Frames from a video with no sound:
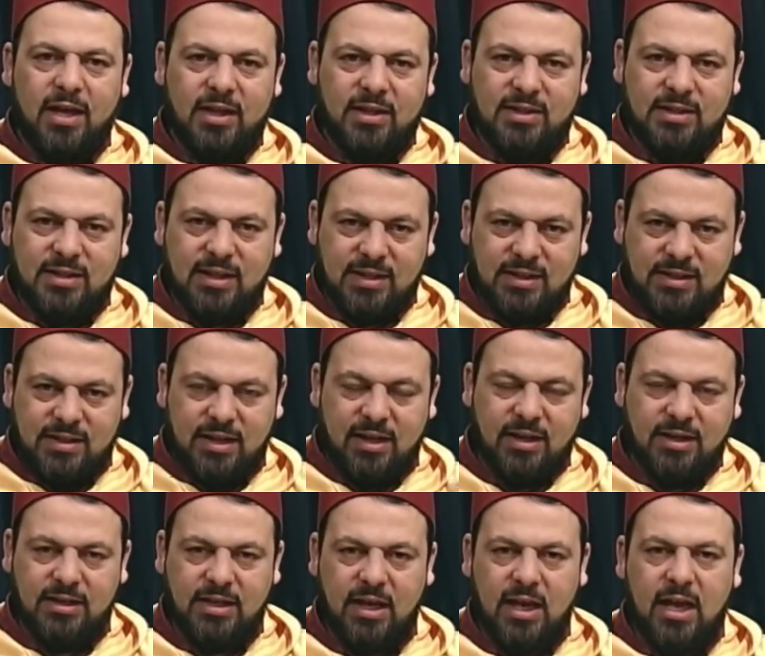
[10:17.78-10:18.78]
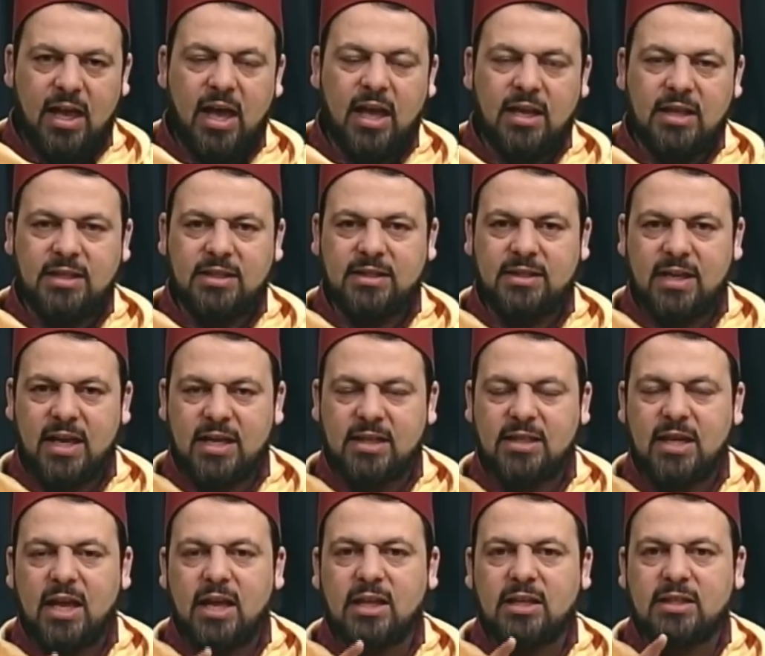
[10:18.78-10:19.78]
sincerity. And it says,
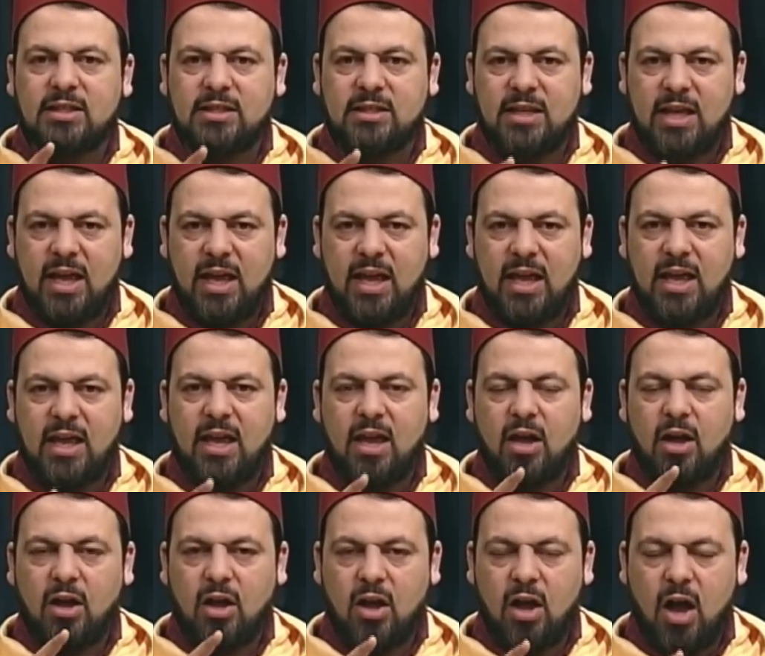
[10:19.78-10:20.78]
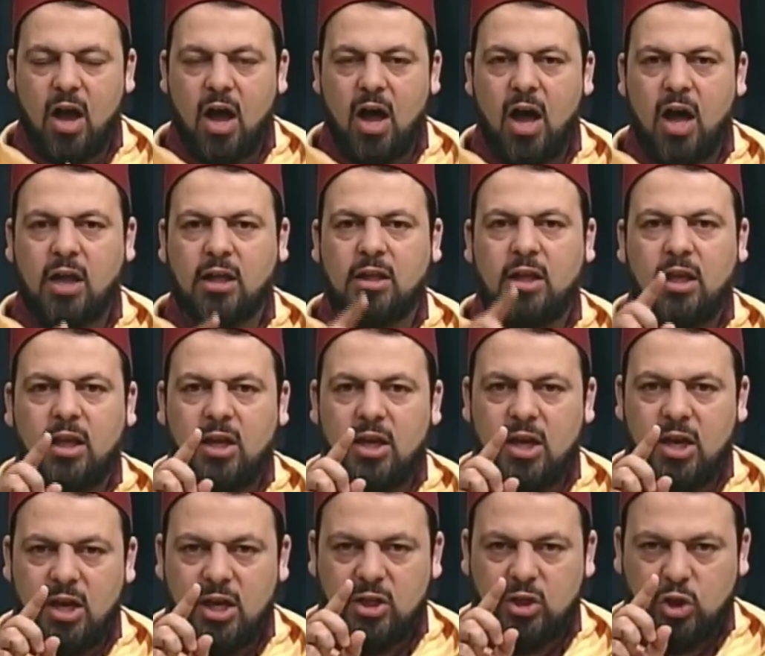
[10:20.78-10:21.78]
say God
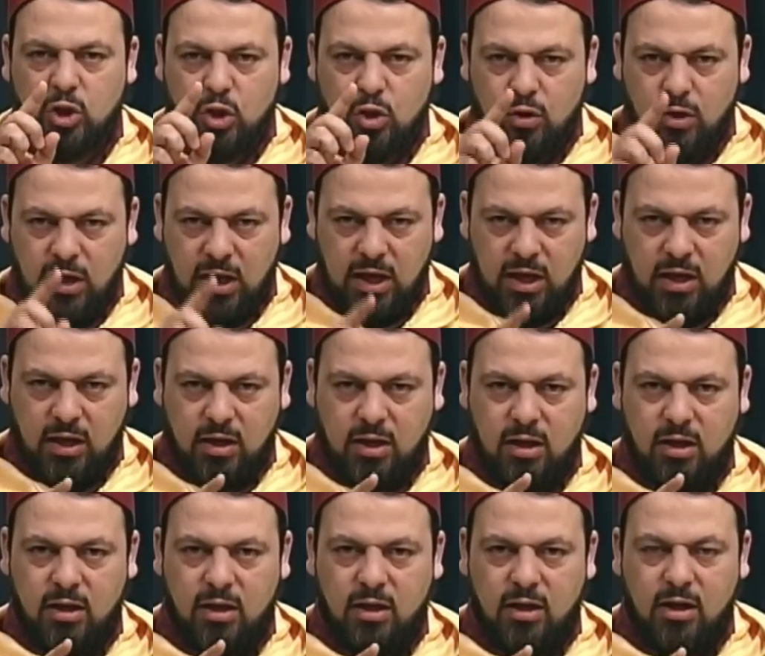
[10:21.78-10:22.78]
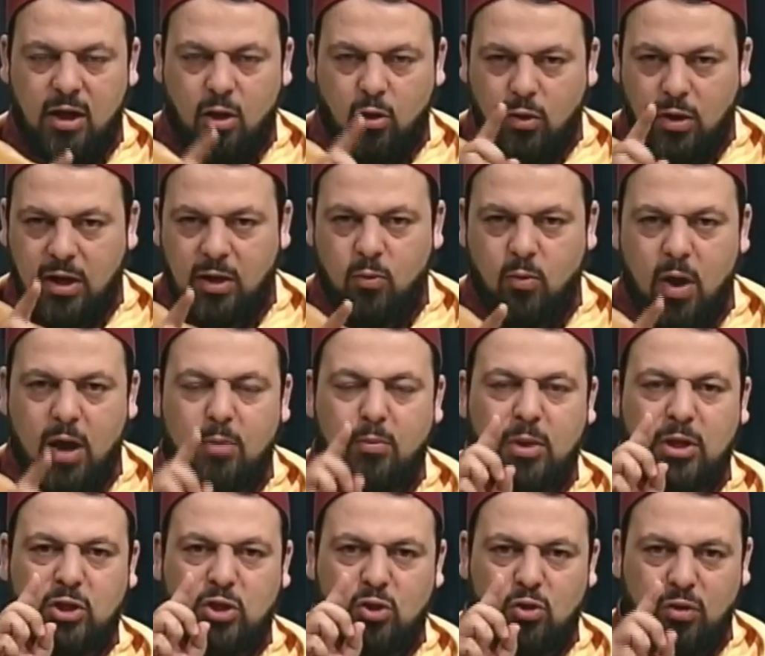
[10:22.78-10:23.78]
is unique. Not only one,
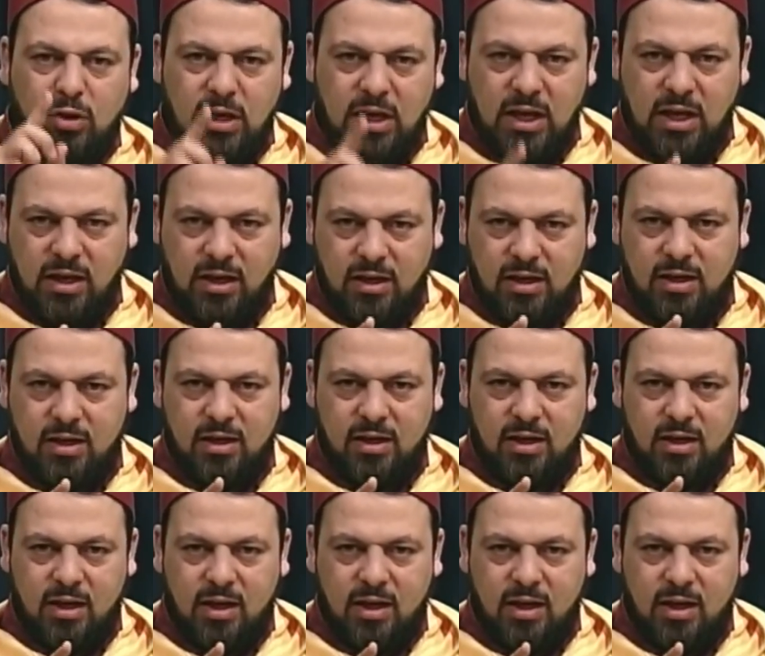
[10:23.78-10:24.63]
but unique.